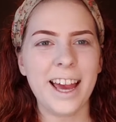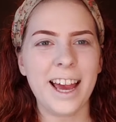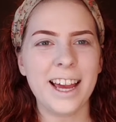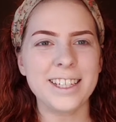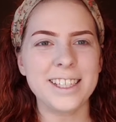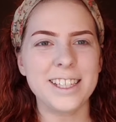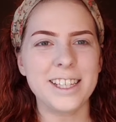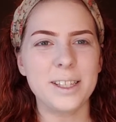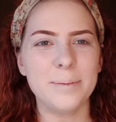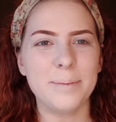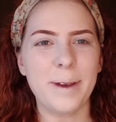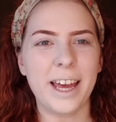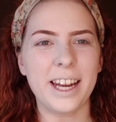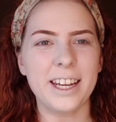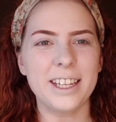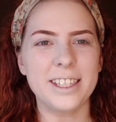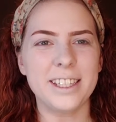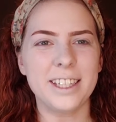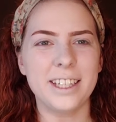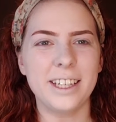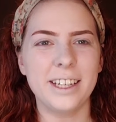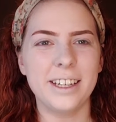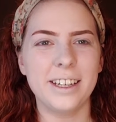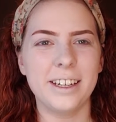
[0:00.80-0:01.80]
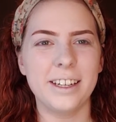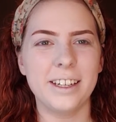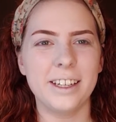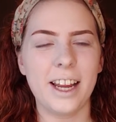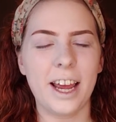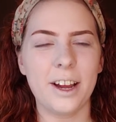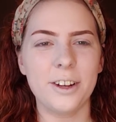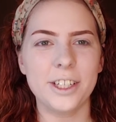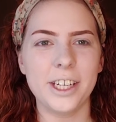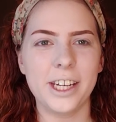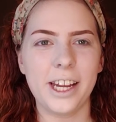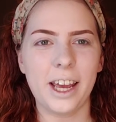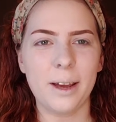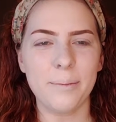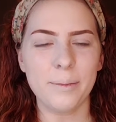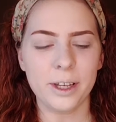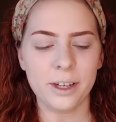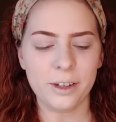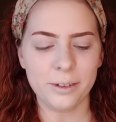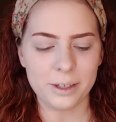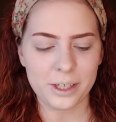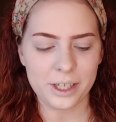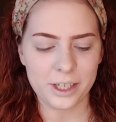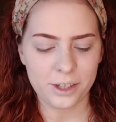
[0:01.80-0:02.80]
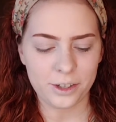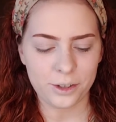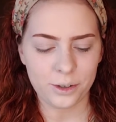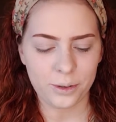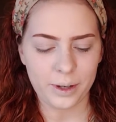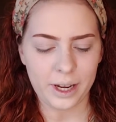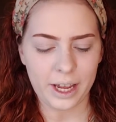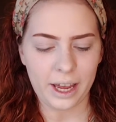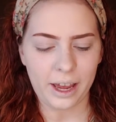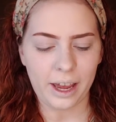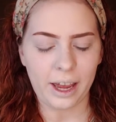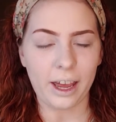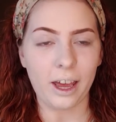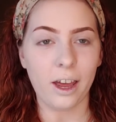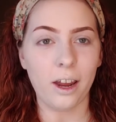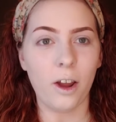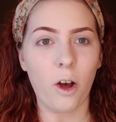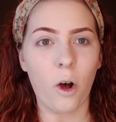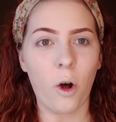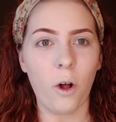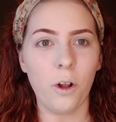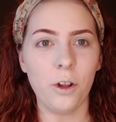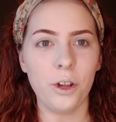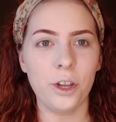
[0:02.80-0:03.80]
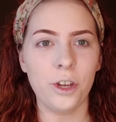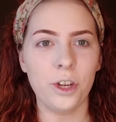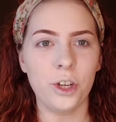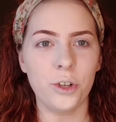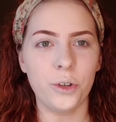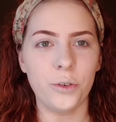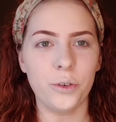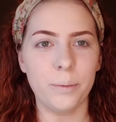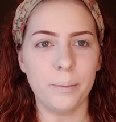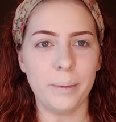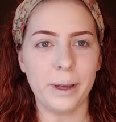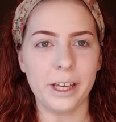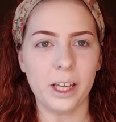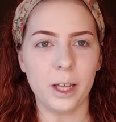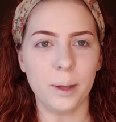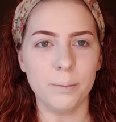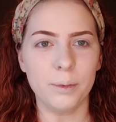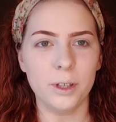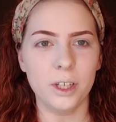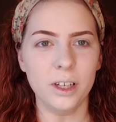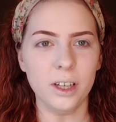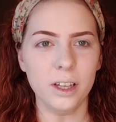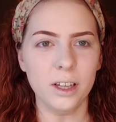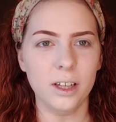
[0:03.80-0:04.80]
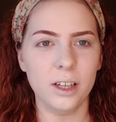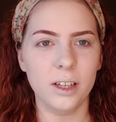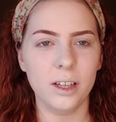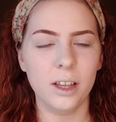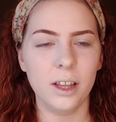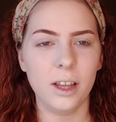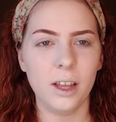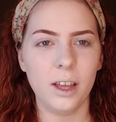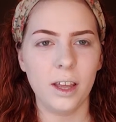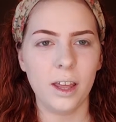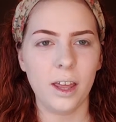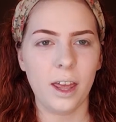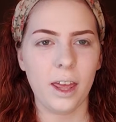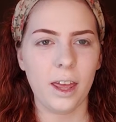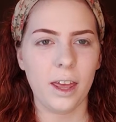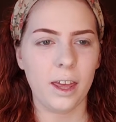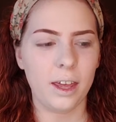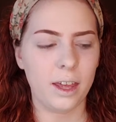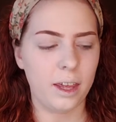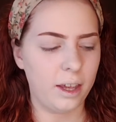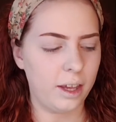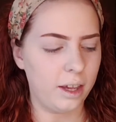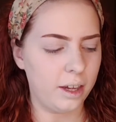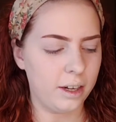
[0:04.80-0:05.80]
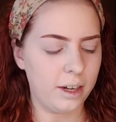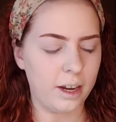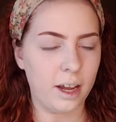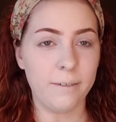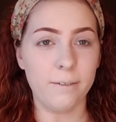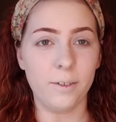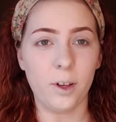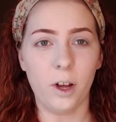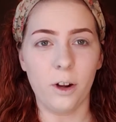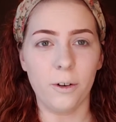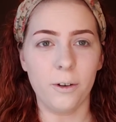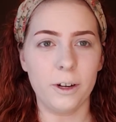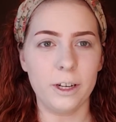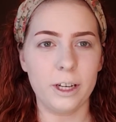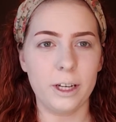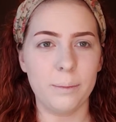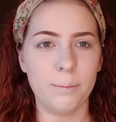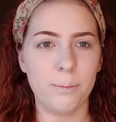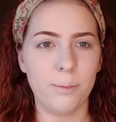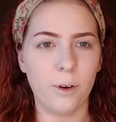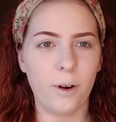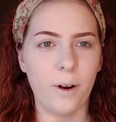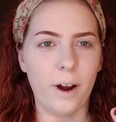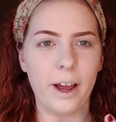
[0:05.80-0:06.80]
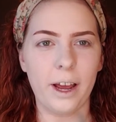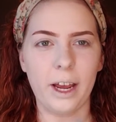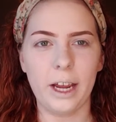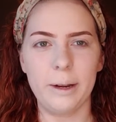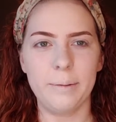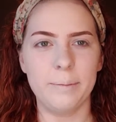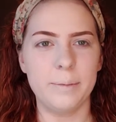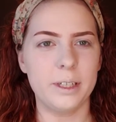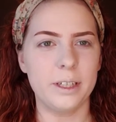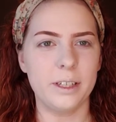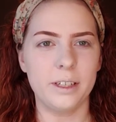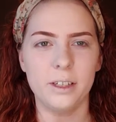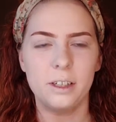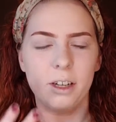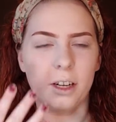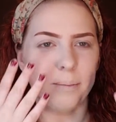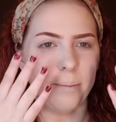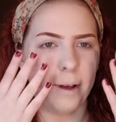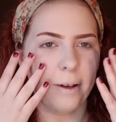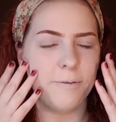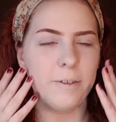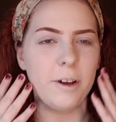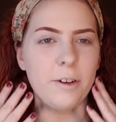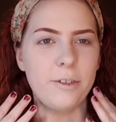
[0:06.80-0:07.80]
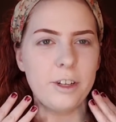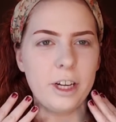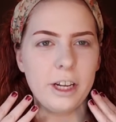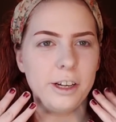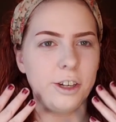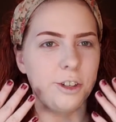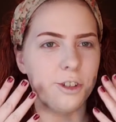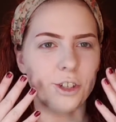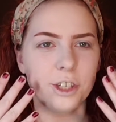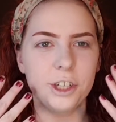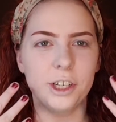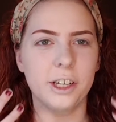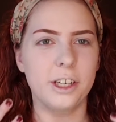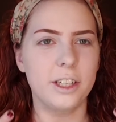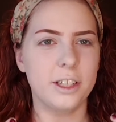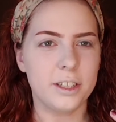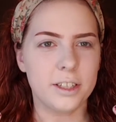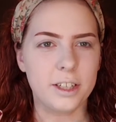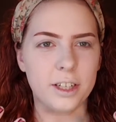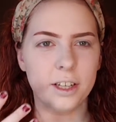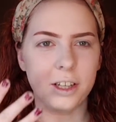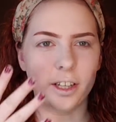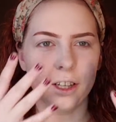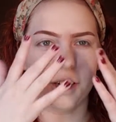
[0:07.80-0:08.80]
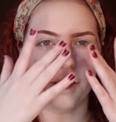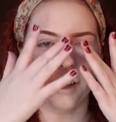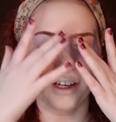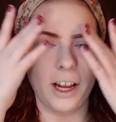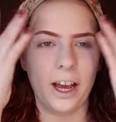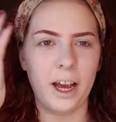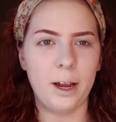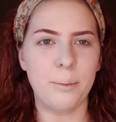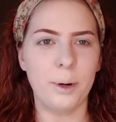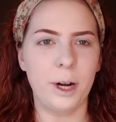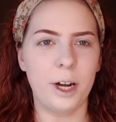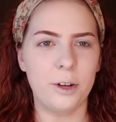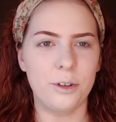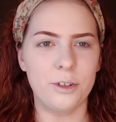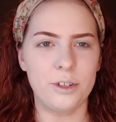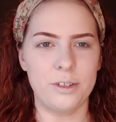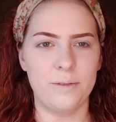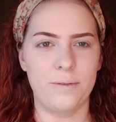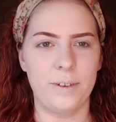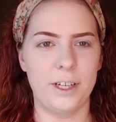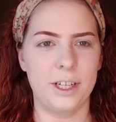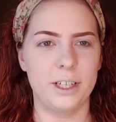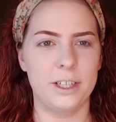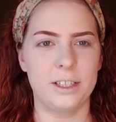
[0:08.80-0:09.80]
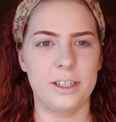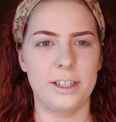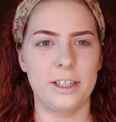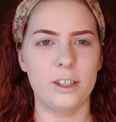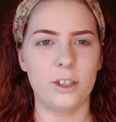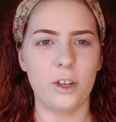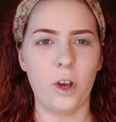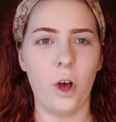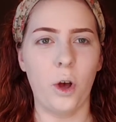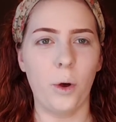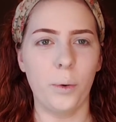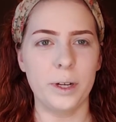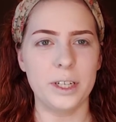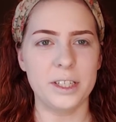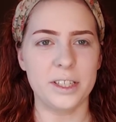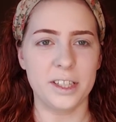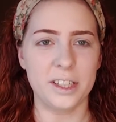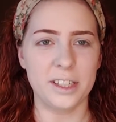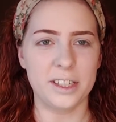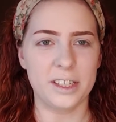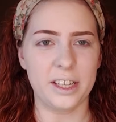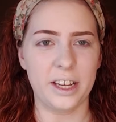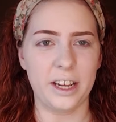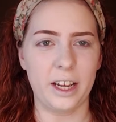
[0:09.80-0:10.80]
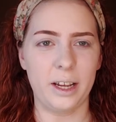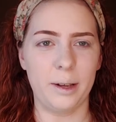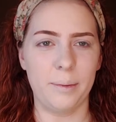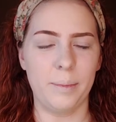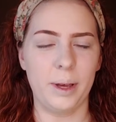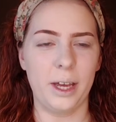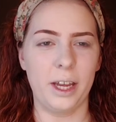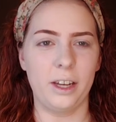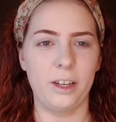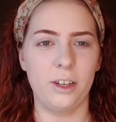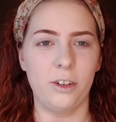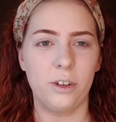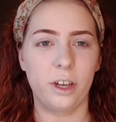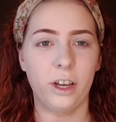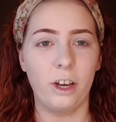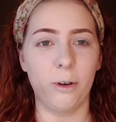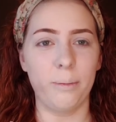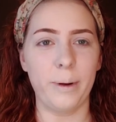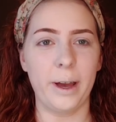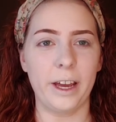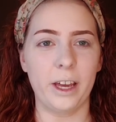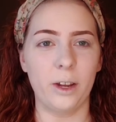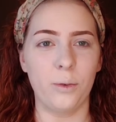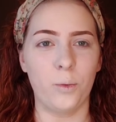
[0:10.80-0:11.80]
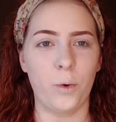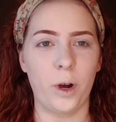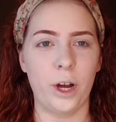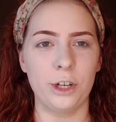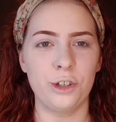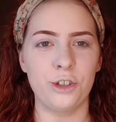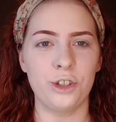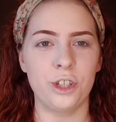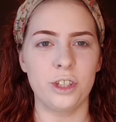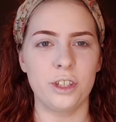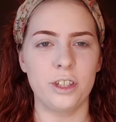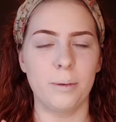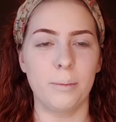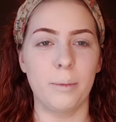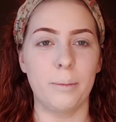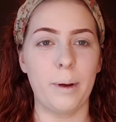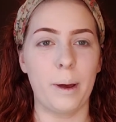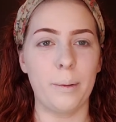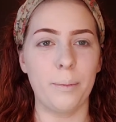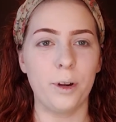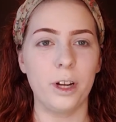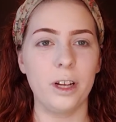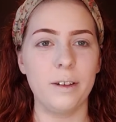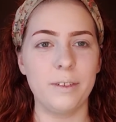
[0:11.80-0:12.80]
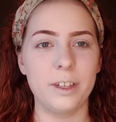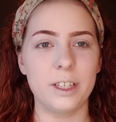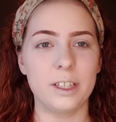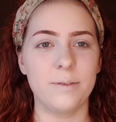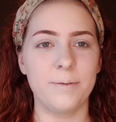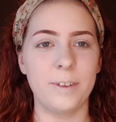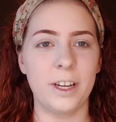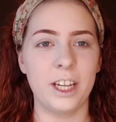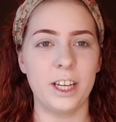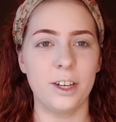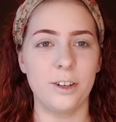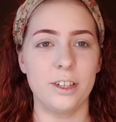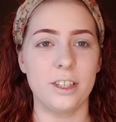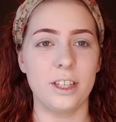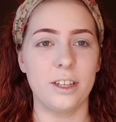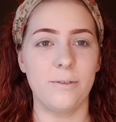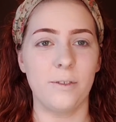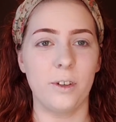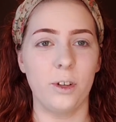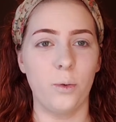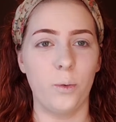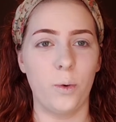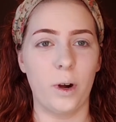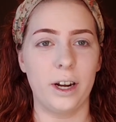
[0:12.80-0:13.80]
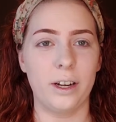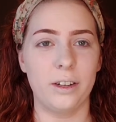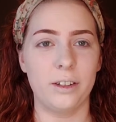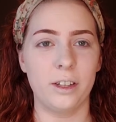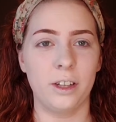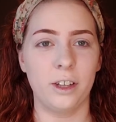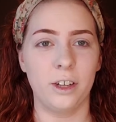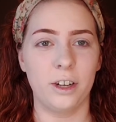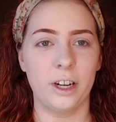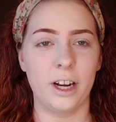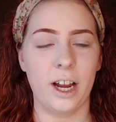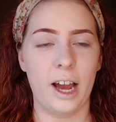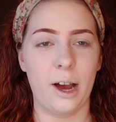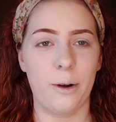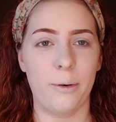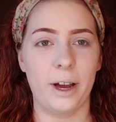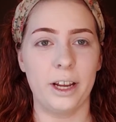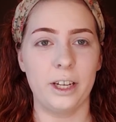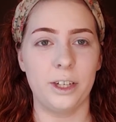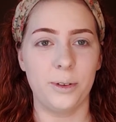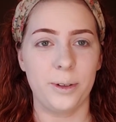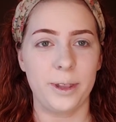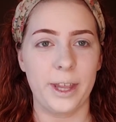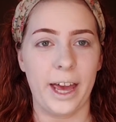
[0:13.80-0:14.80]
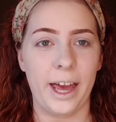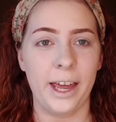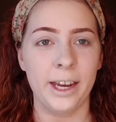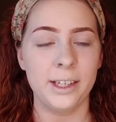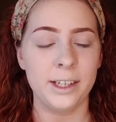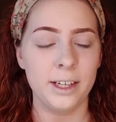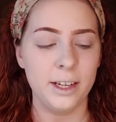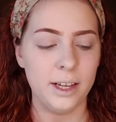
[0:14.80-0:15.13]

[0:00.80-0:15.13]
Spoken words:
guys, it's Madison. Now today I'm gonna do a all nude makeup look, and I've already primed and done my foundation and concealer and eyebrows because it's always the same, and you can go back and watch some of my previous videos if you want to learn how I do that.